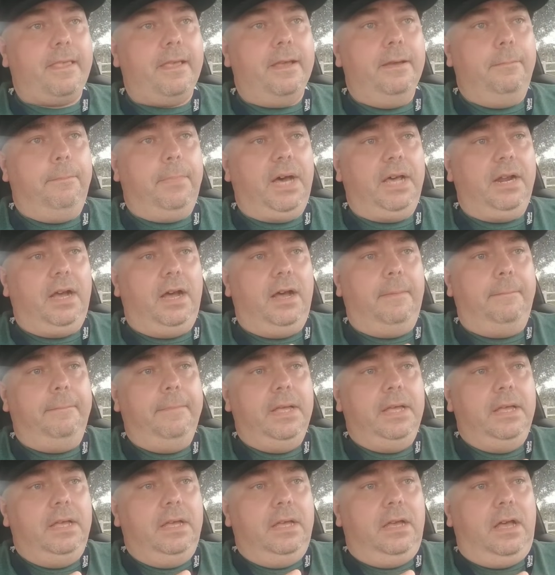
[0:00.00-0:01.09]
But,
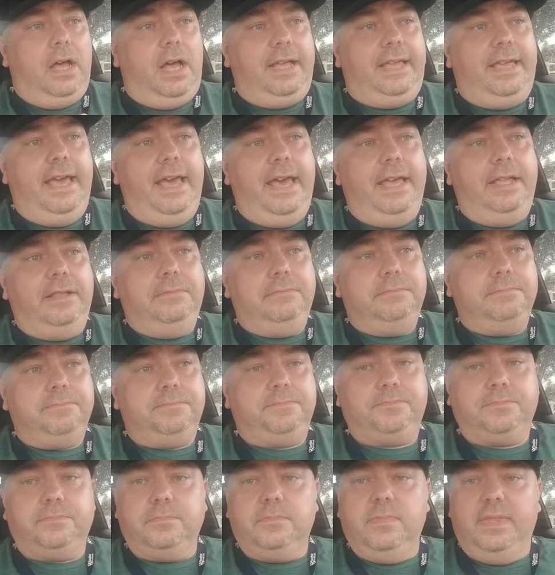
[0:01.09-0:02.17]
again,
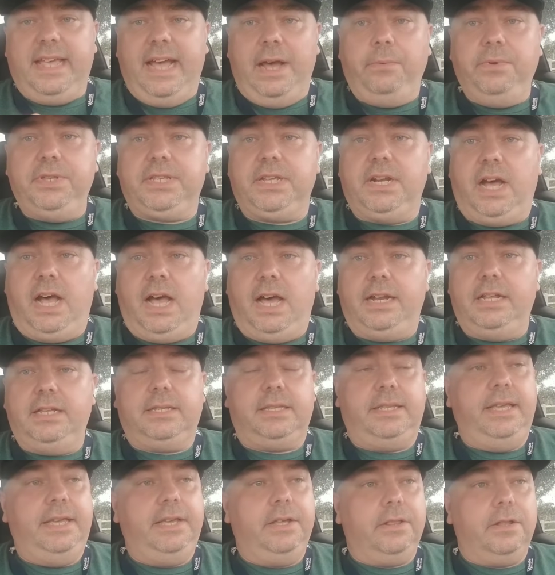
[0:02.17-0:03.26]
that was an honest
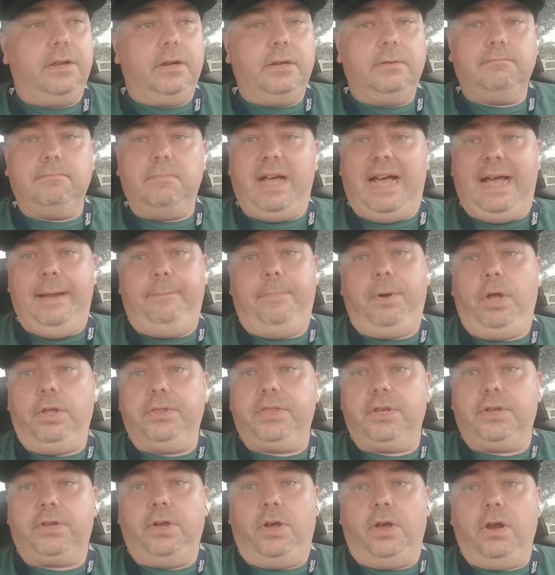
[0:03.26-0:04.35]
dealer. I bought
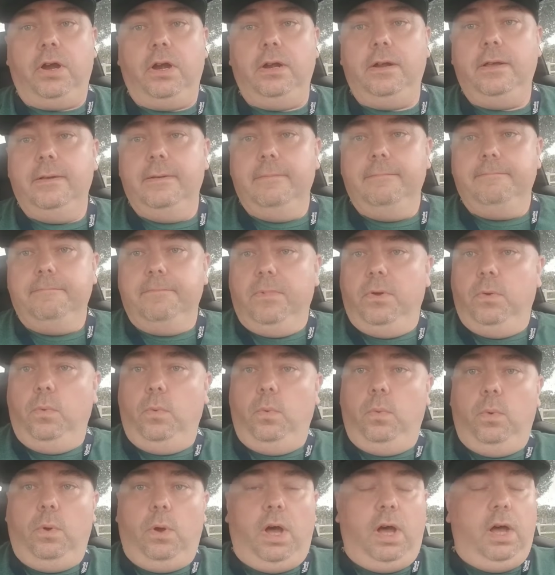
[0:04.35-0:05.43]
the card
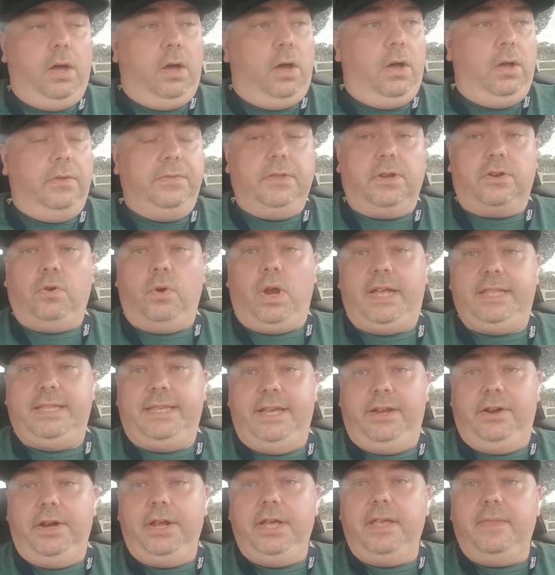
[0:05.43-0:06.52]
on the
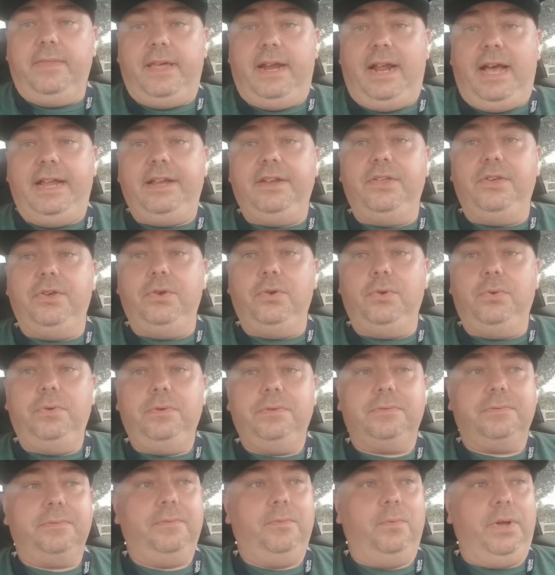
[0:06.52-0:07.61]
criteria that I knew
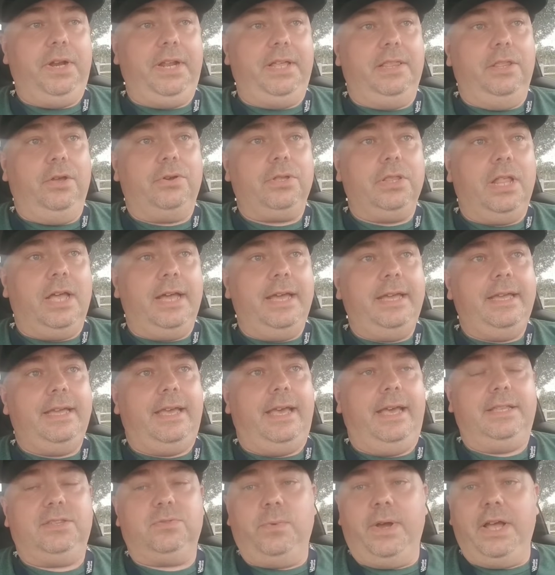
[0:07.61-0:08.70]
what it looked like,
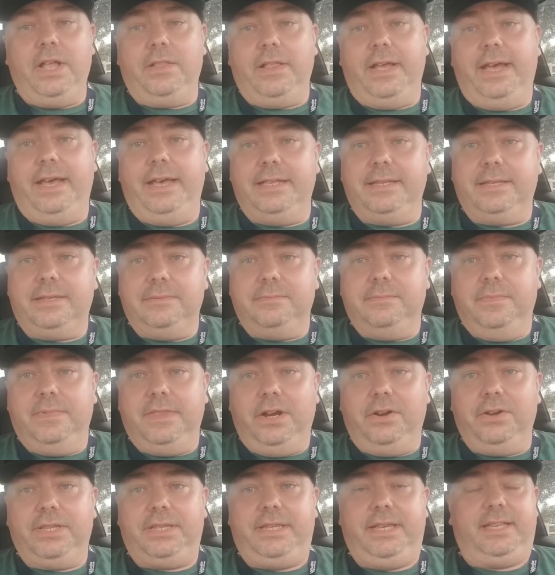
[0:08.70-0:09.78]
as well as
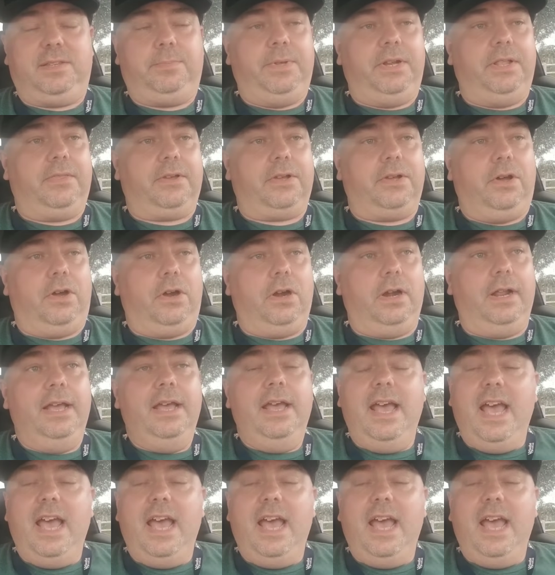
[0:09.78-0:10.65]
their assessment of the card.